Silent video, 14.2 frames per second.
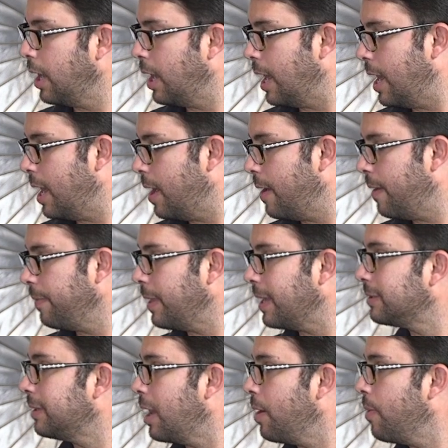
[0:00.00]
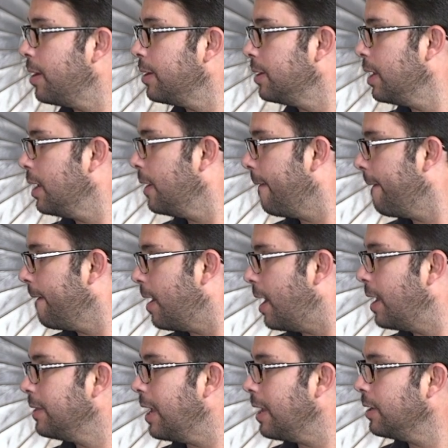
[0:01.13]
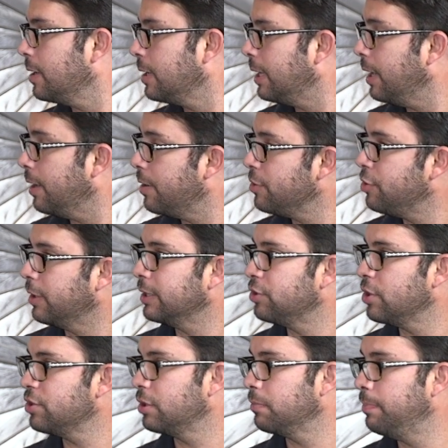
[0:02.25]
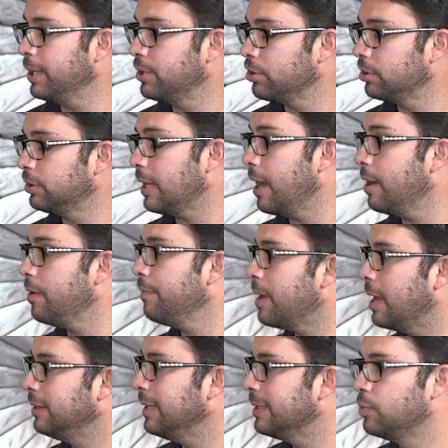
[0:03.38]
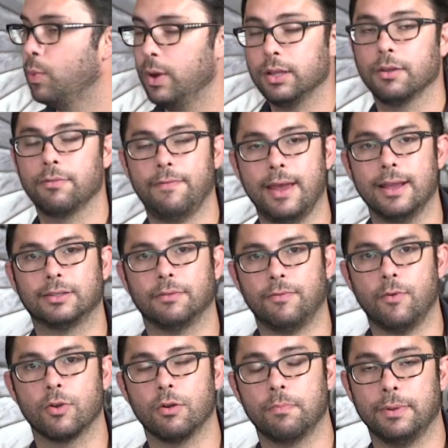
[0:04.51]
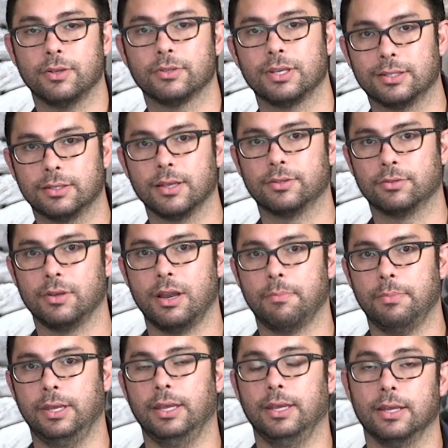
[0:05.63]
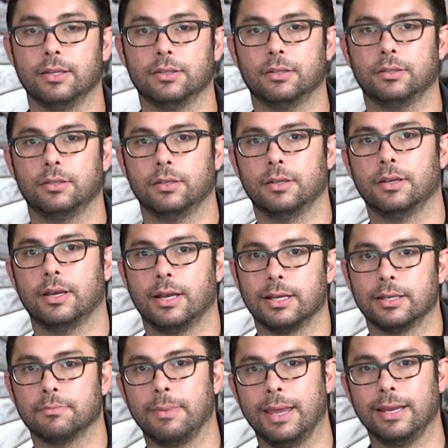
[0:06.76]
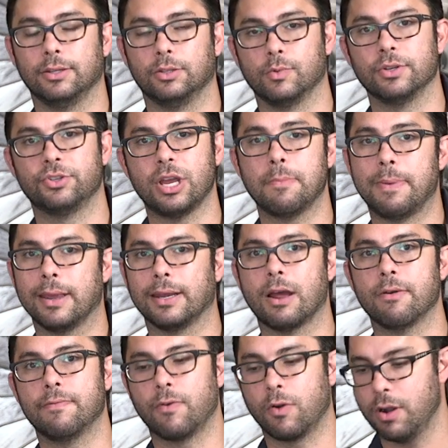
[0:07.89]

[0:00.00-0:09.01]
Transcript: That's that one. And then here you can change the picture style, and this will affect the photo because it's going to be made into a JPEG. Now,